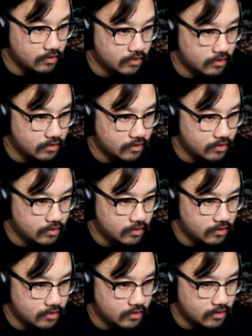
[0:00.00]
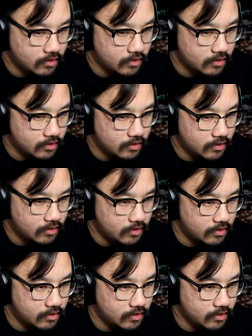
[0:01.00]

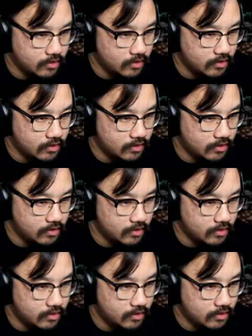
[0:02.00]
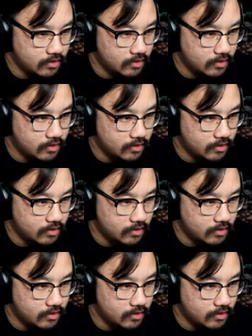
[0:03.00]
No one is speaking in this clip.